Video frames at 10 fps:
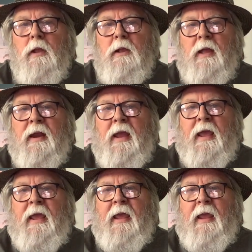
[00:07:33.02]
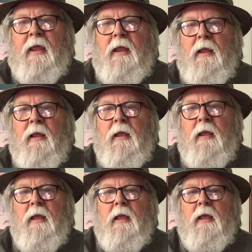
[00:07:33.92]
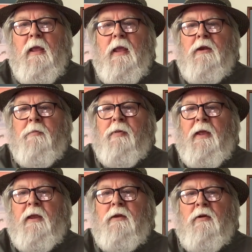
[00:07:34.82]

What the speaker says: got an A, and